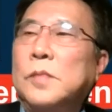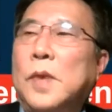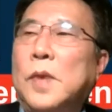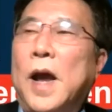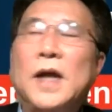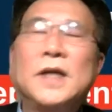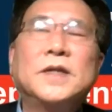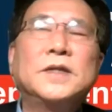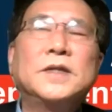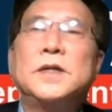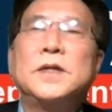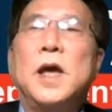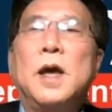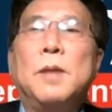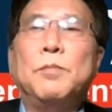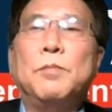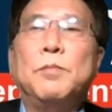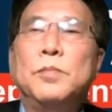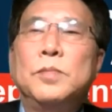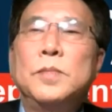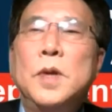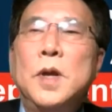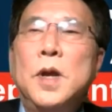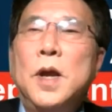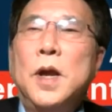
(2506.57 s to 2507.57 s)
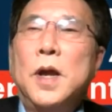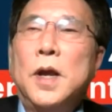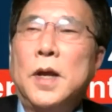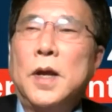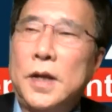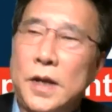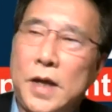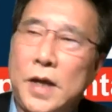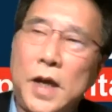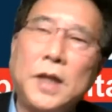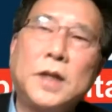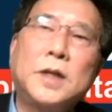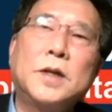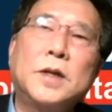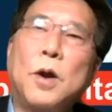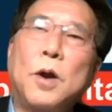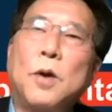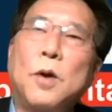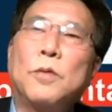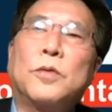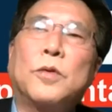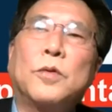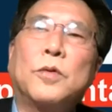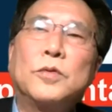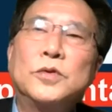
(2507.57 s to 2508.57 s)
accept kid
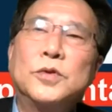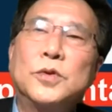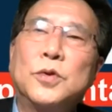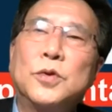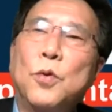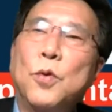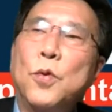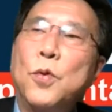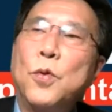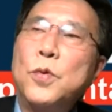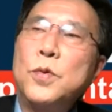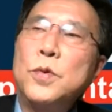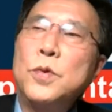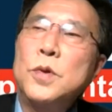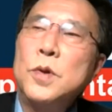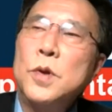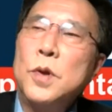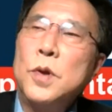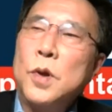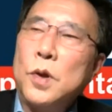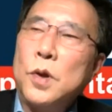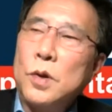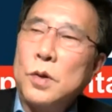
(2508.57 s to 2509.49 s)
go to school,